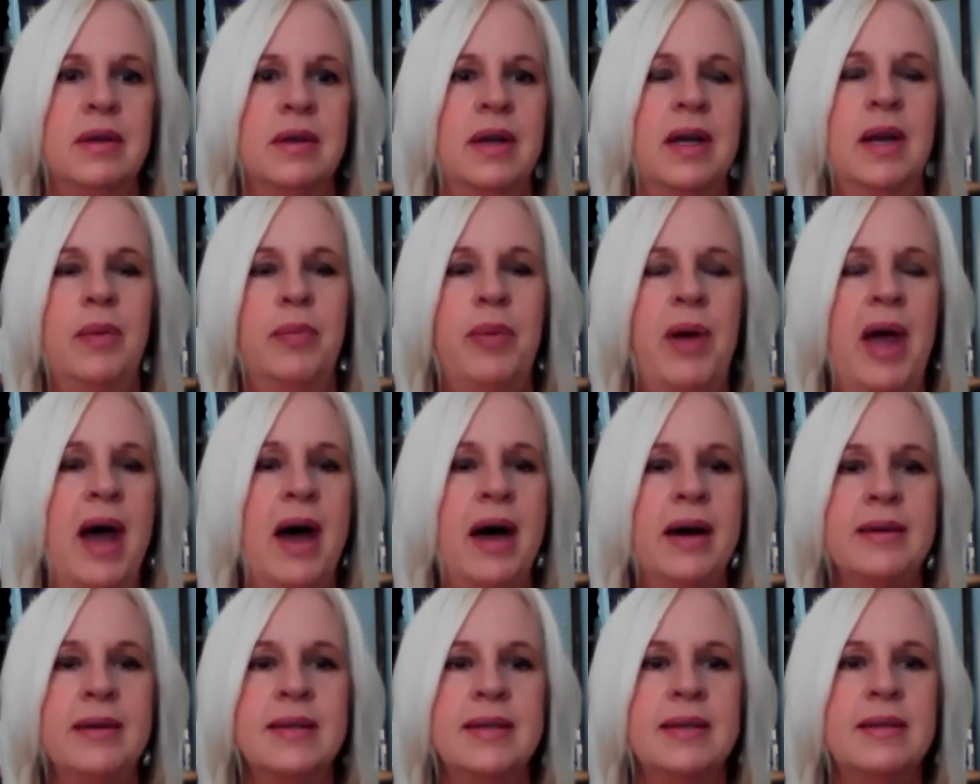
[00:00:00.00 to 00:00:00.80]
It
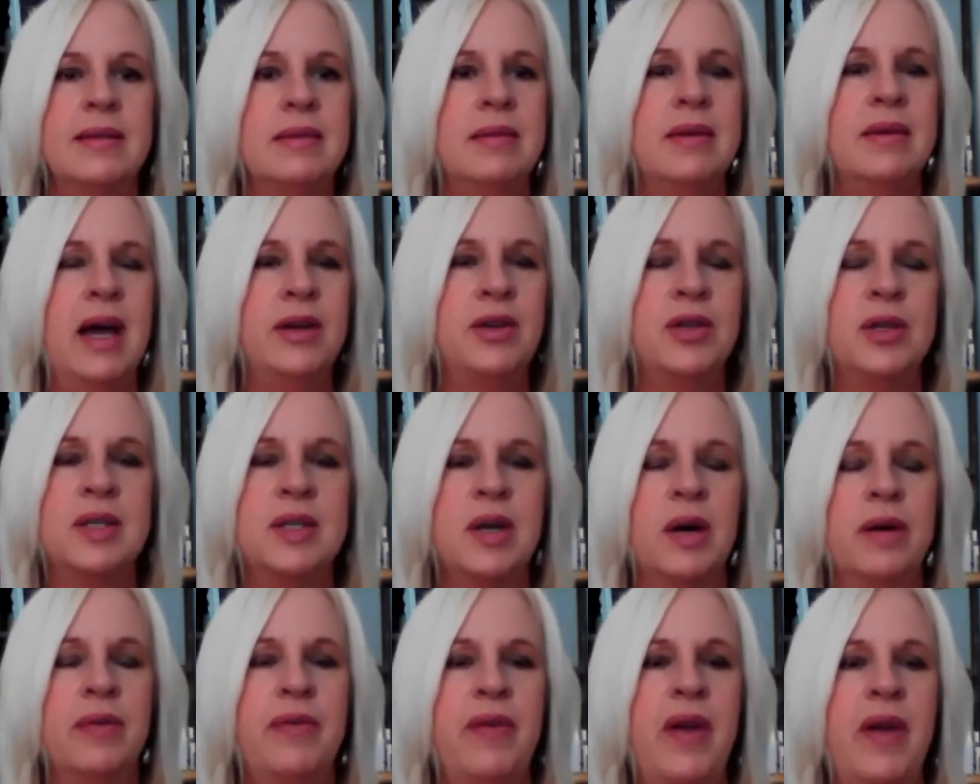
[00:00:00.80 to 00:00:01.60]
impacts not
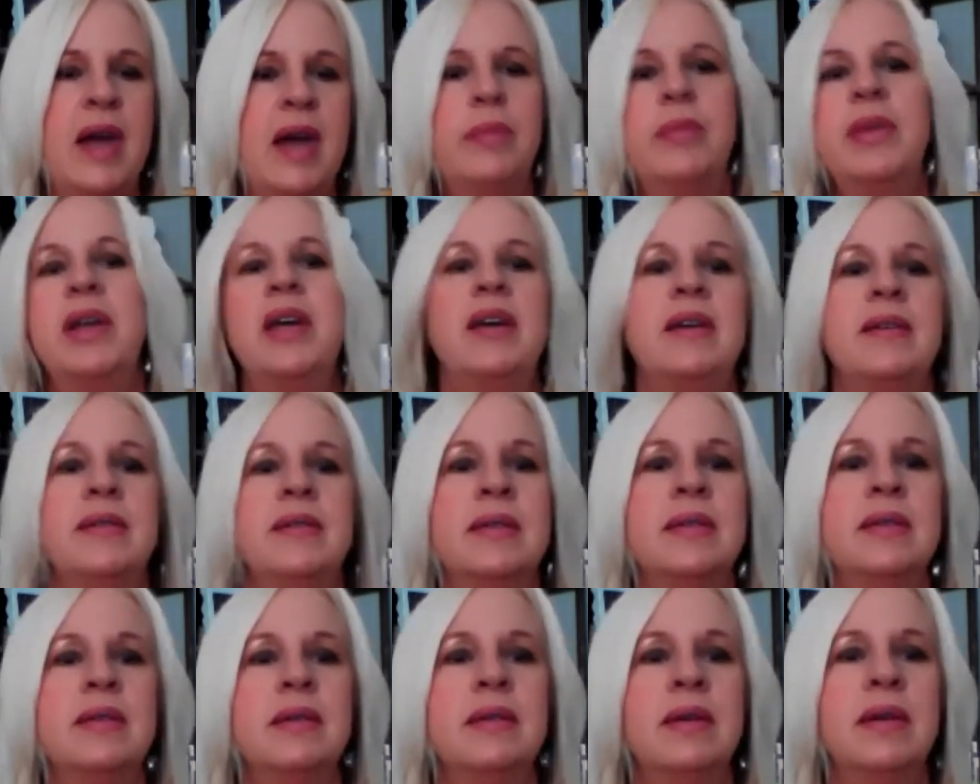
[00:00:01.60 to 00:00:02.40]
just our
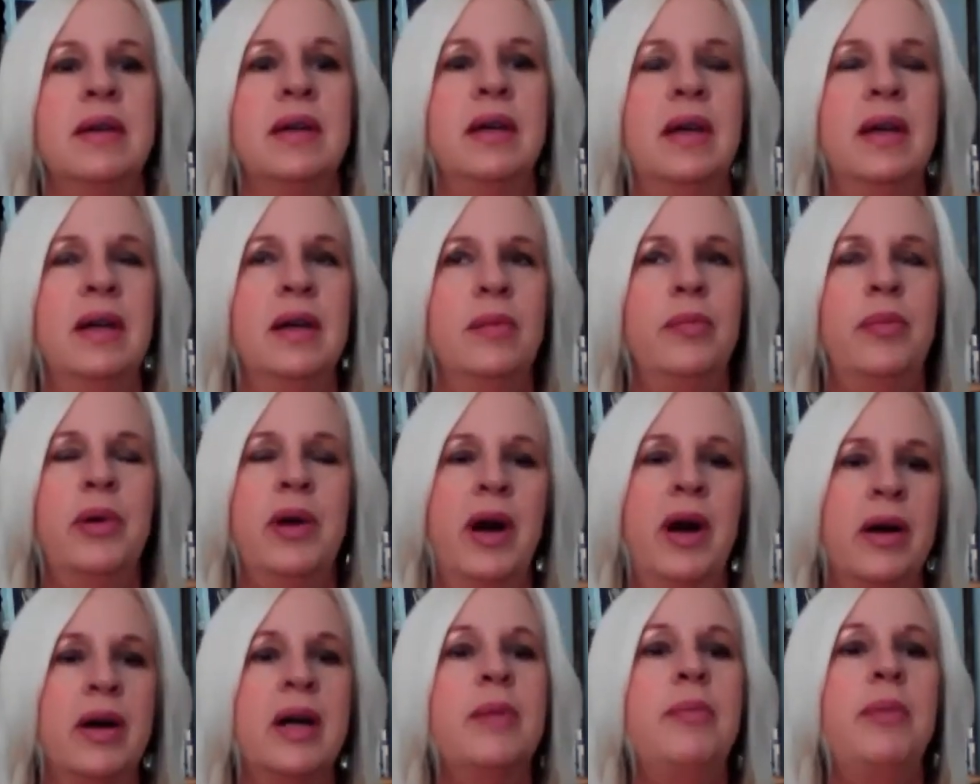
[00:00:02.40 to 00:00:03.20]
families, but
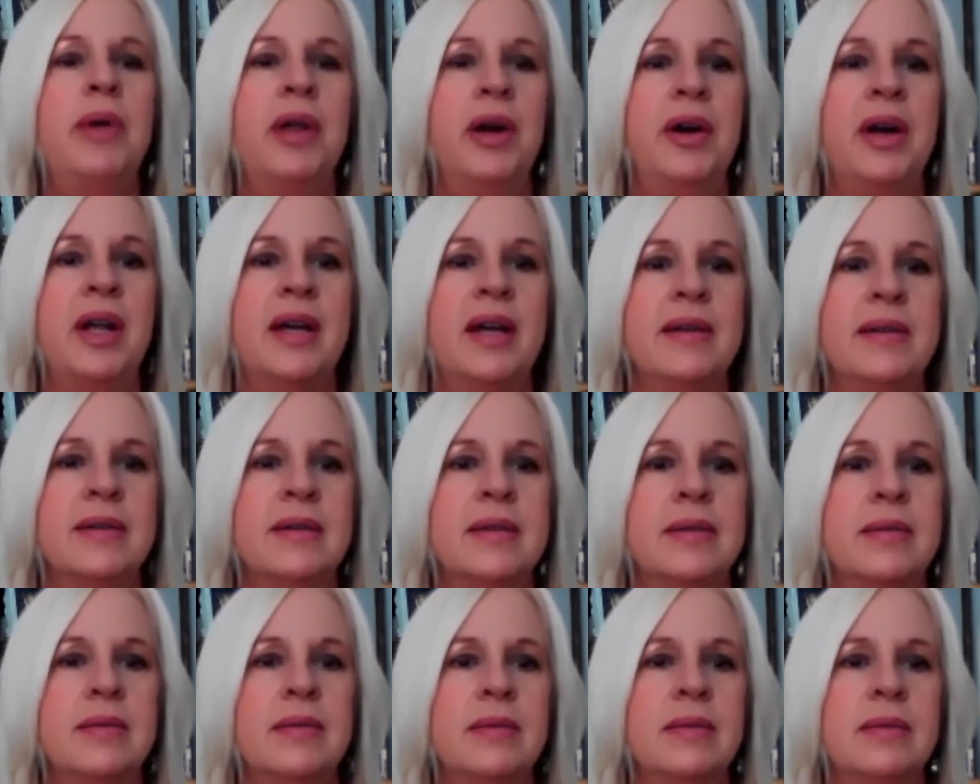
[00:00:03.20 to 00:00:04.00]
our
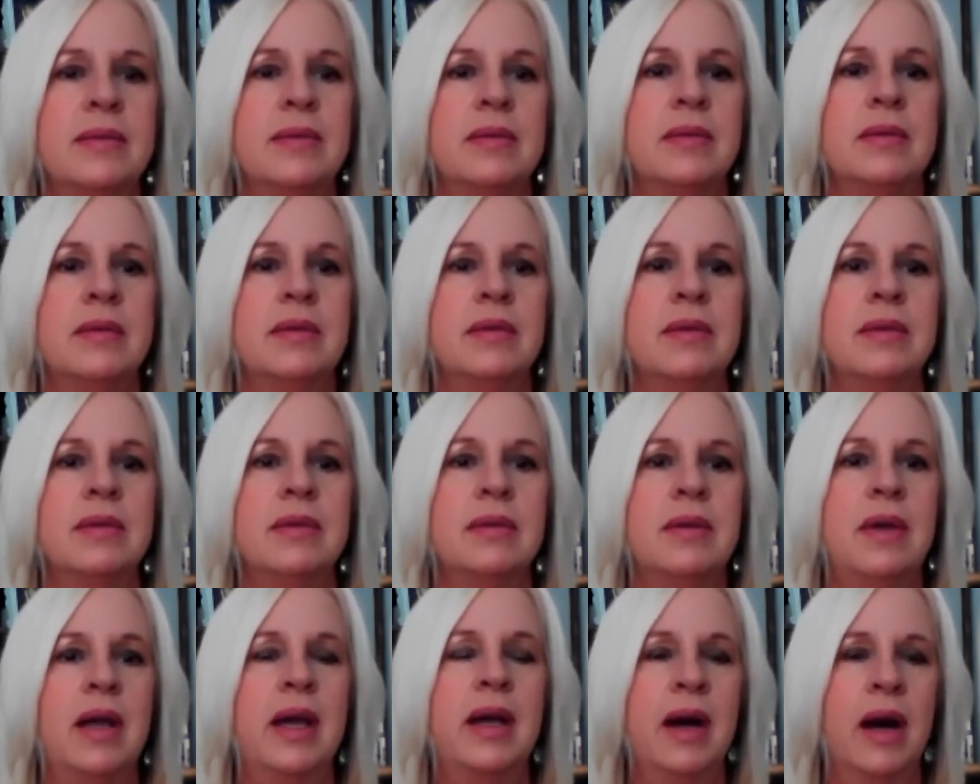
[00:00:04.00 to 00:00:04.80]
communities
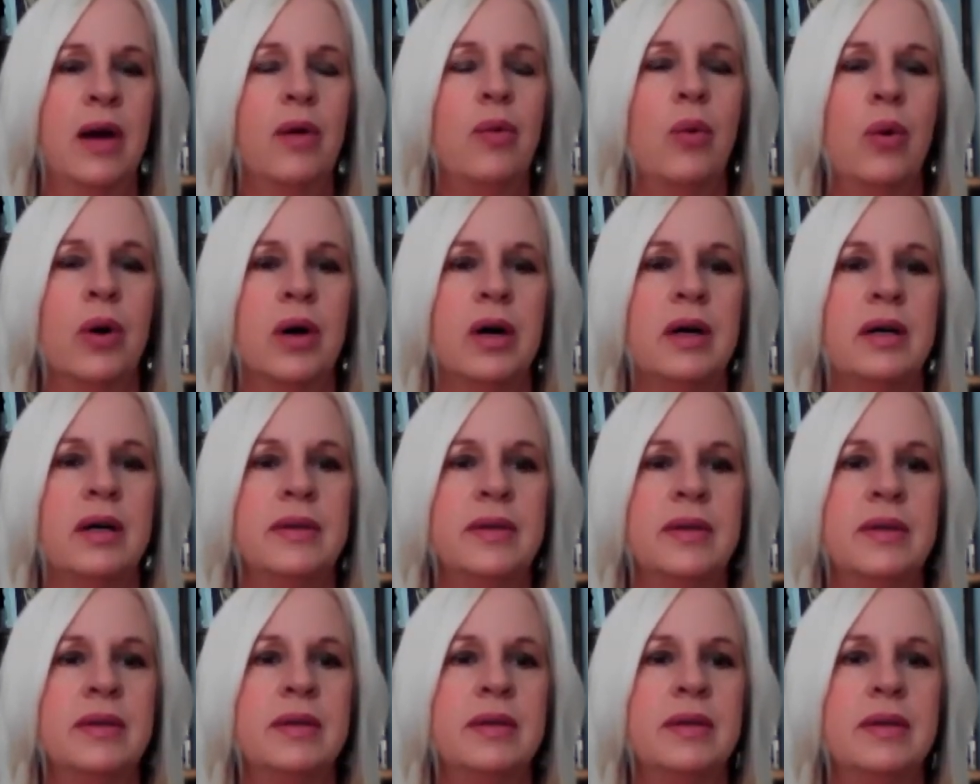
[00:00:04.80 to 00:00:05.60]
and our world.